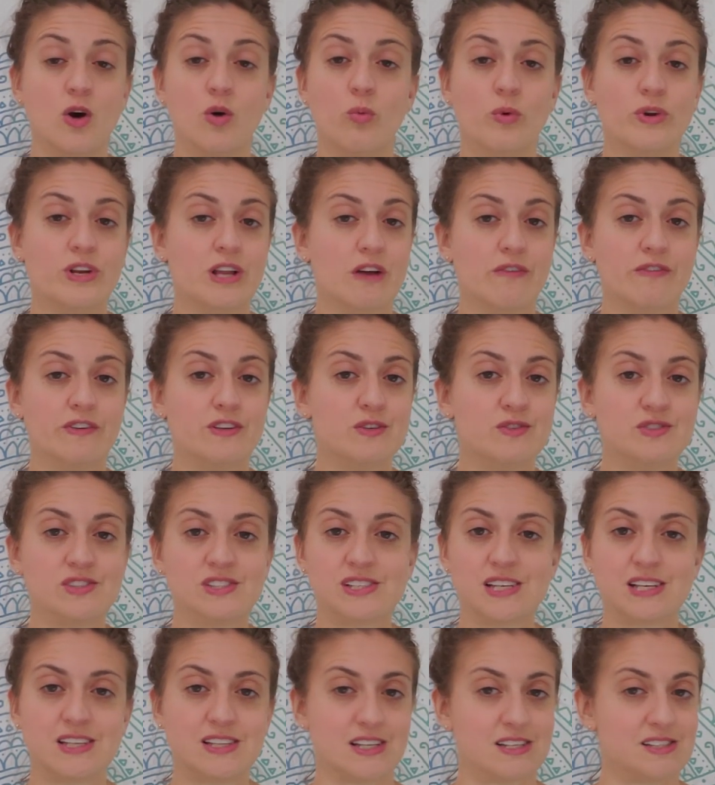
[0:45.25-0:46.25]
Whenever you
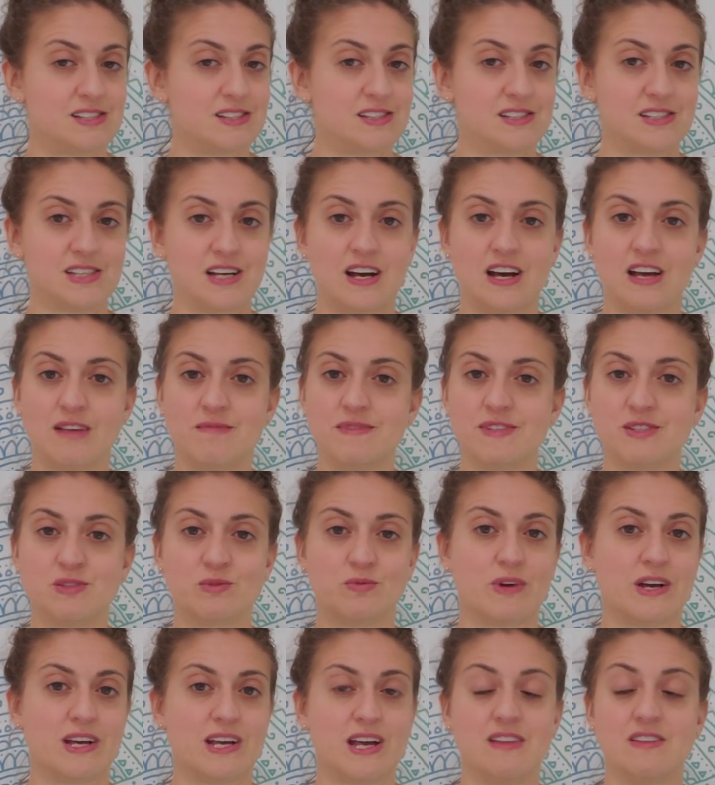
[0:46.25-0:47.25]
see this, the time is
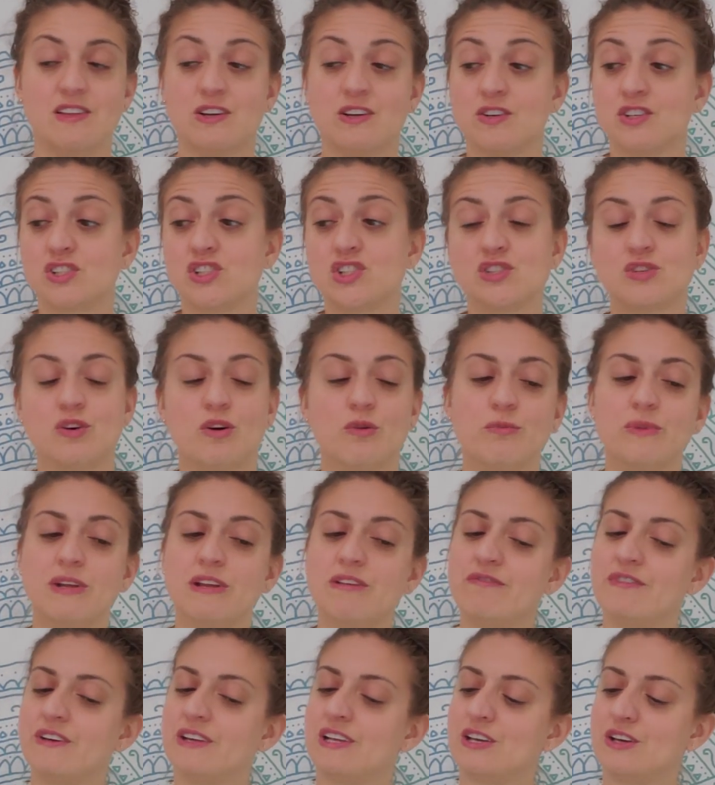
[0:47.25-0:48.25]
right. And there are so many
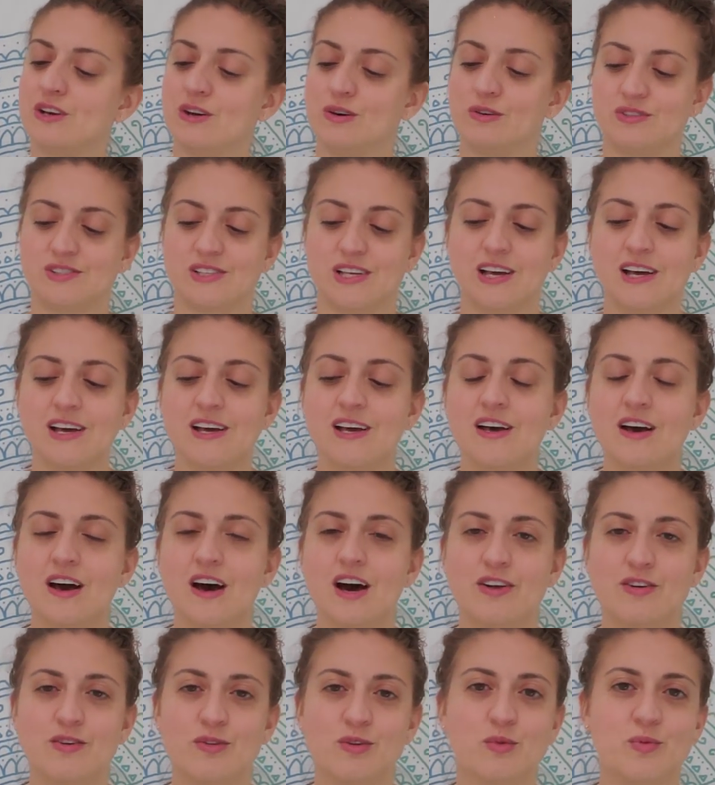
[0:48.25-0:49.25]
videos
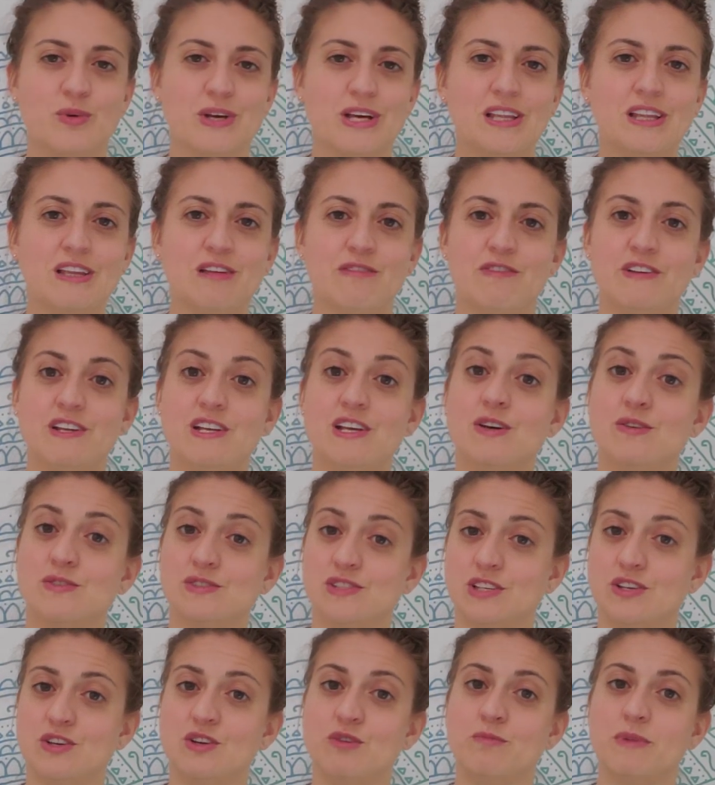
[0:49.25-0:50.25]
under the weekly videos
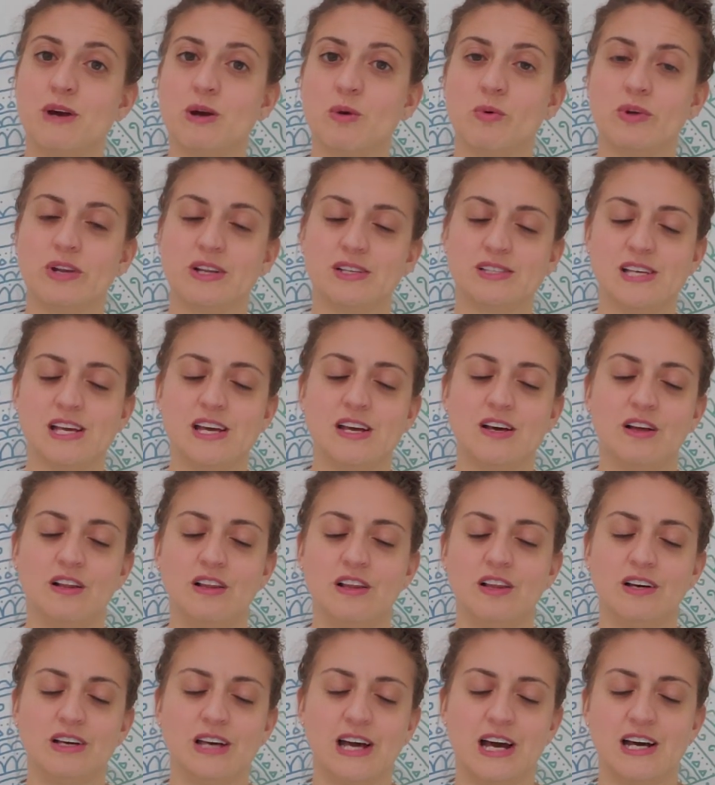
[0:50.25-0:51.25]
that you might want to take a
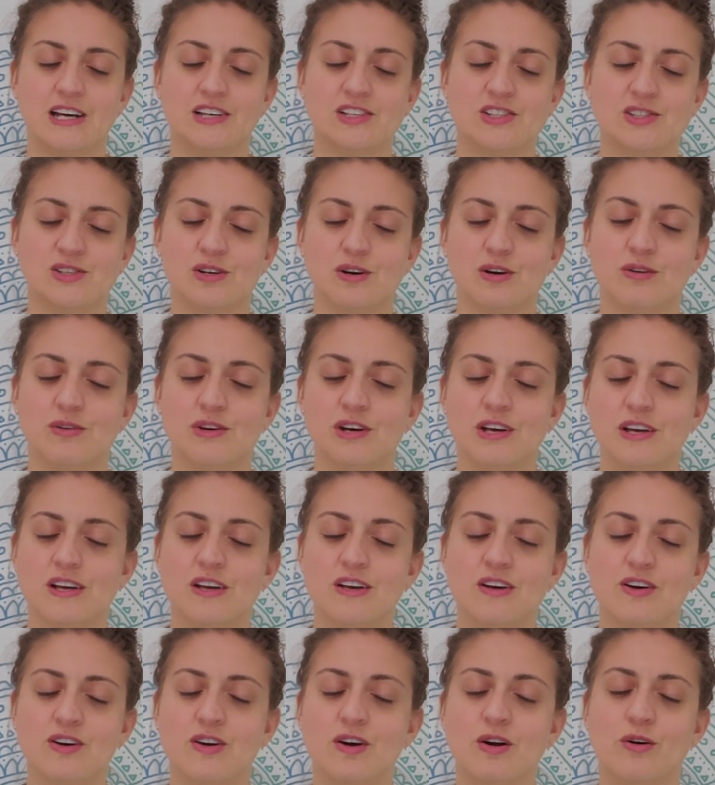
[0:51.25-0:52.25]
look at. So
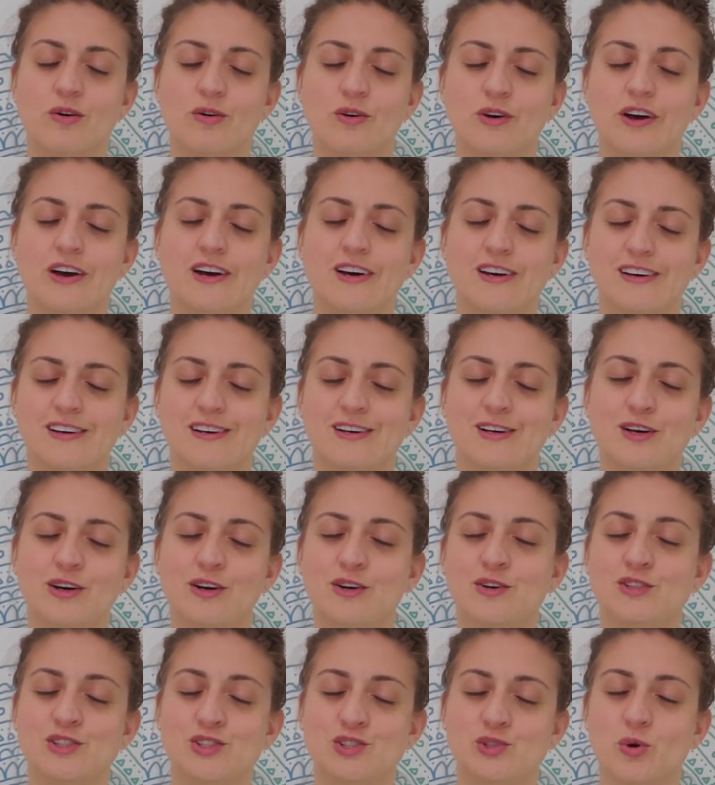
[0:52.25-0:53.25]
go uh,
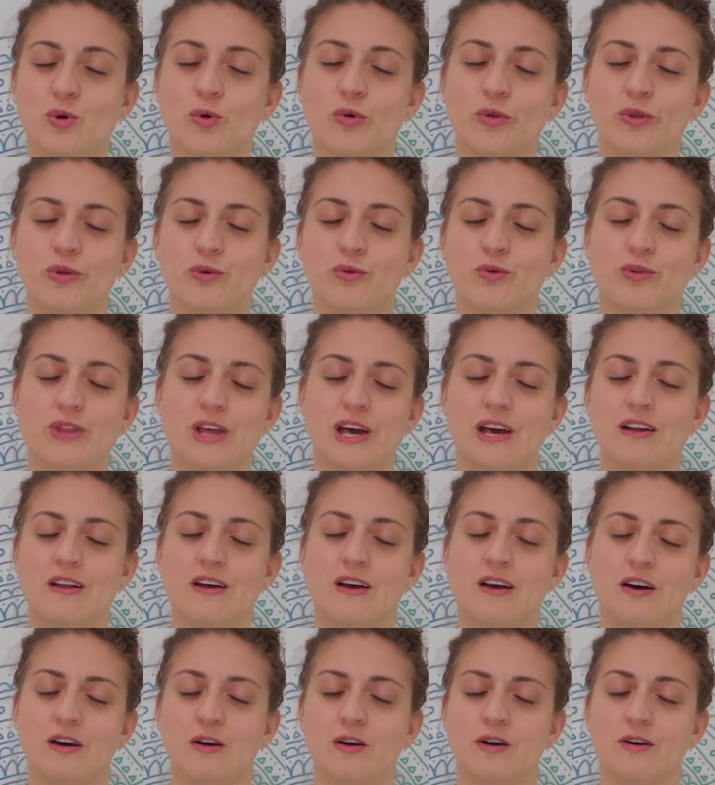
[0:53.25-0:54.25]
stroll through that,
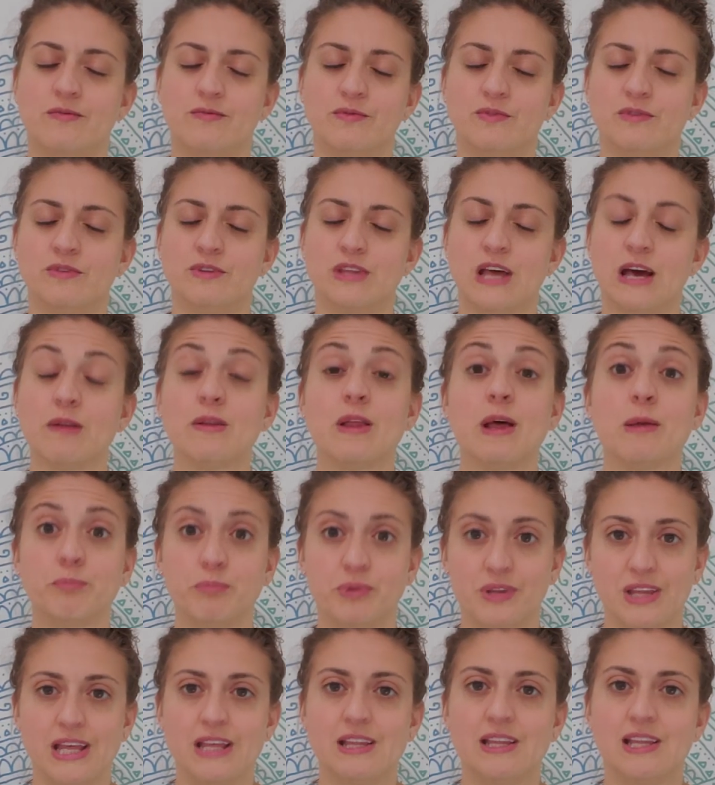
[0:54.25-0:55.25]
uh, that, that
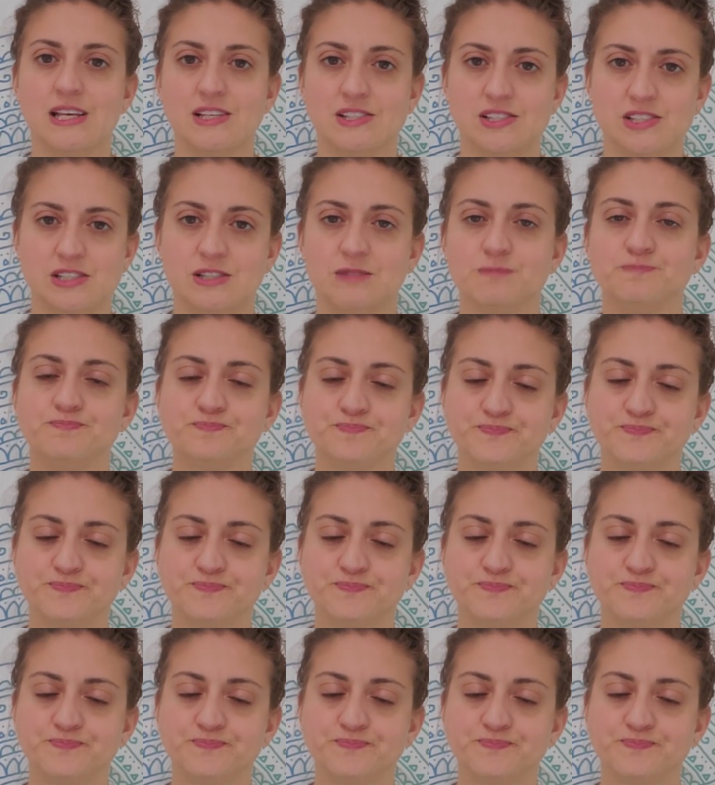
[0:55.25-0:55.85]
playlist,